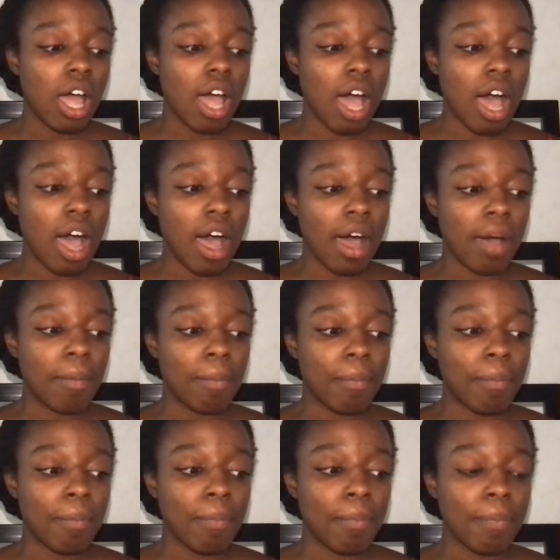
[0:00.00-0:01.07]
I'm
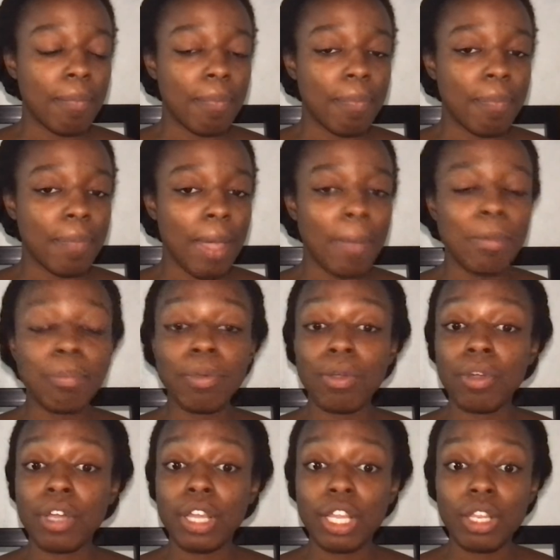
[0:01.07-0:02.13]

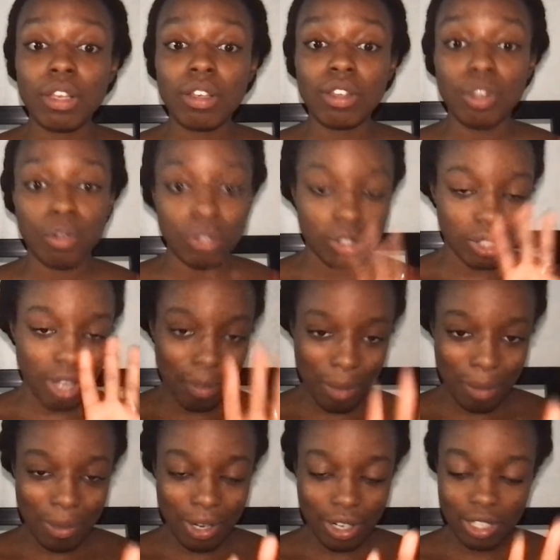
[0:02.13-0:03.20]
imploring those, not my
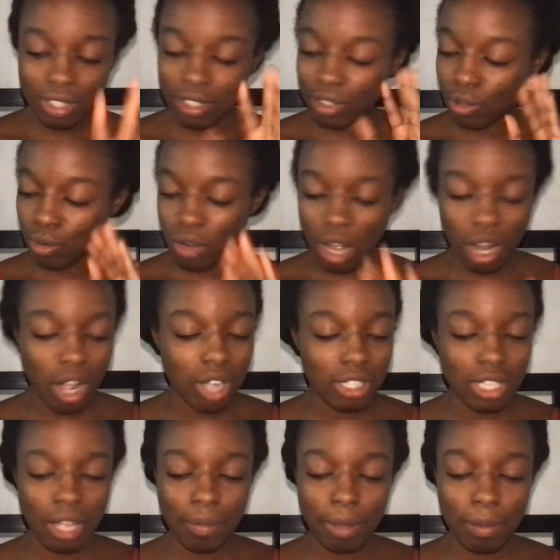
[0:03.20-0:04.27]
parents, do not
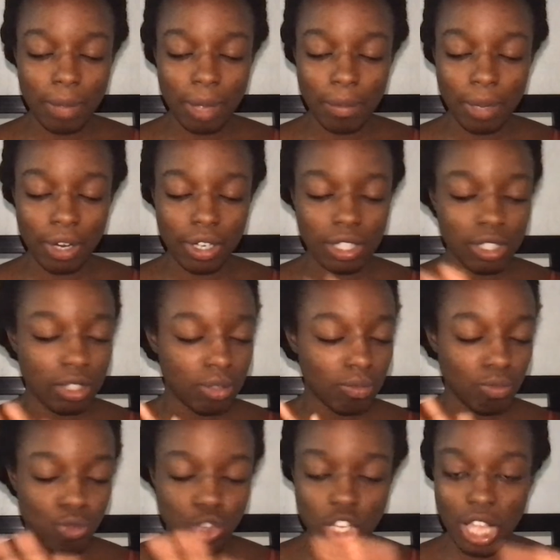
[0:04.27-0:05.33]
contact me. My parents,
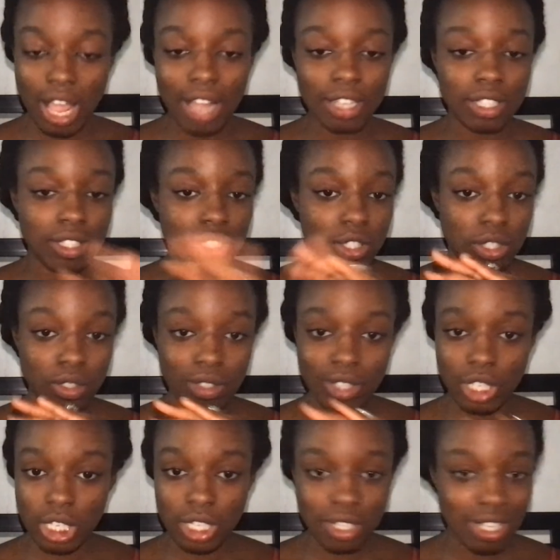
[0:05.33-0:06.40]
that's
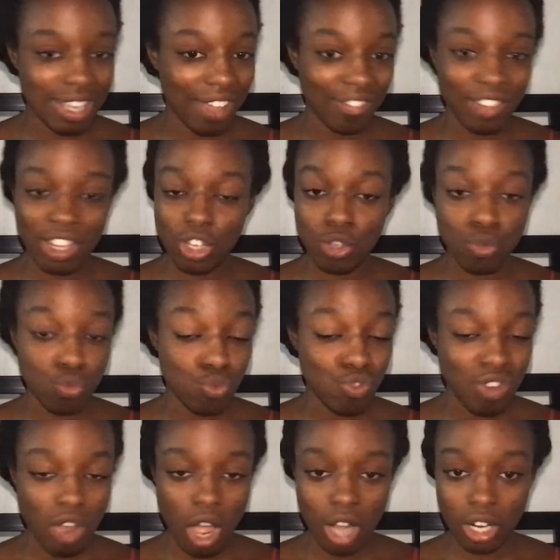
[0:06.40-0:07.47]
definite. Do
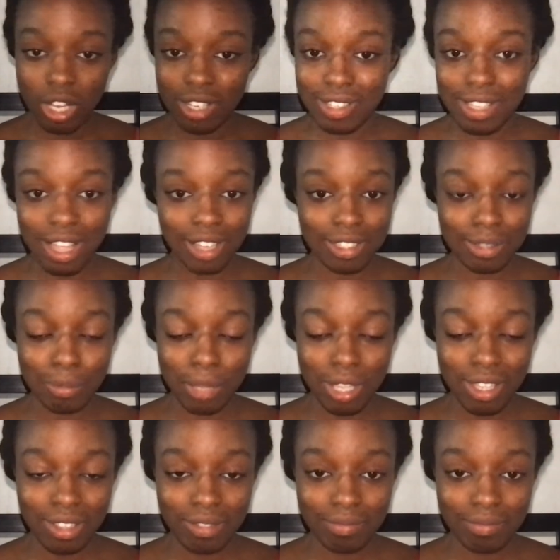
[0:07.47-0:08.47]
not contact me.